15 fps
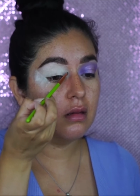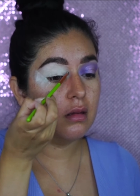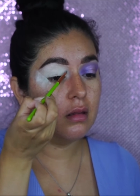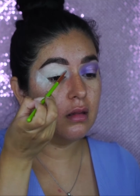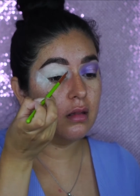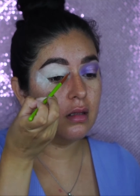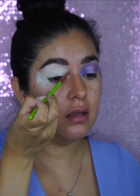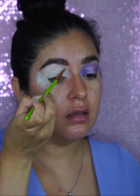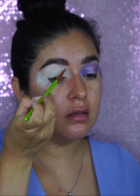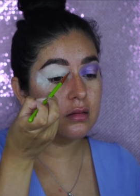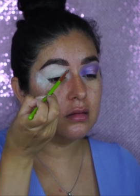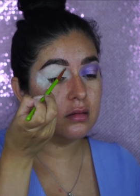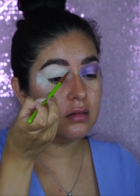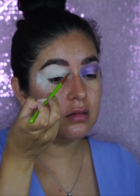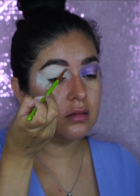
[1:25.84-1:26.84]

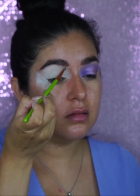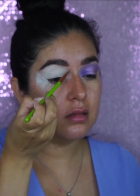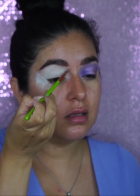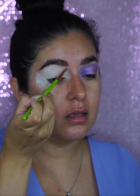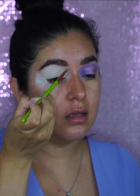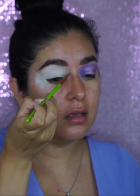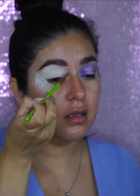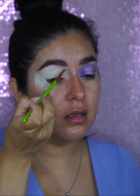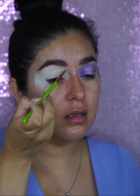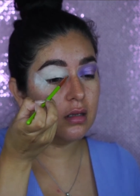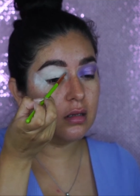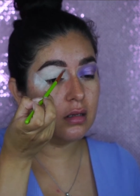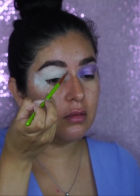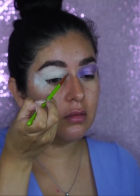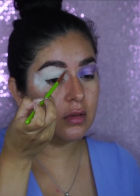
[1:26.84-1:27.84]
this.
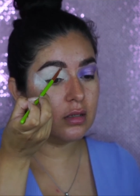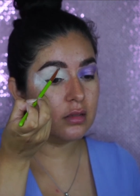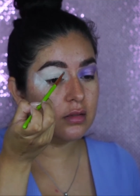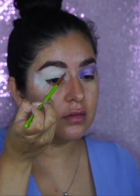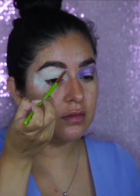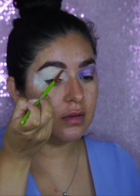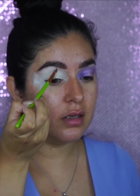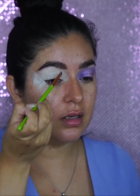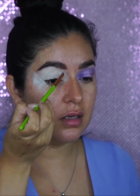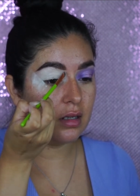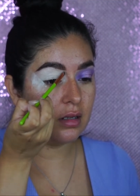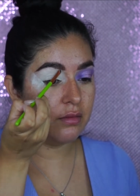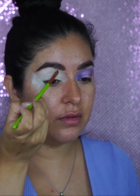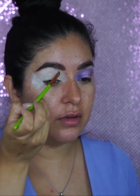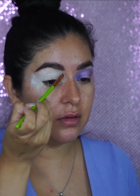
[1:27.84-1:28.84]
And it works fine, I
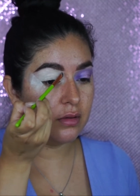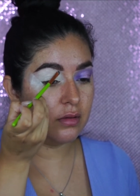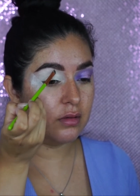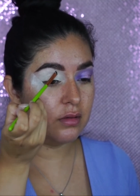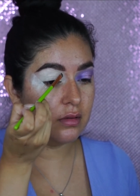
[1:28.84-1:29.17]
feel,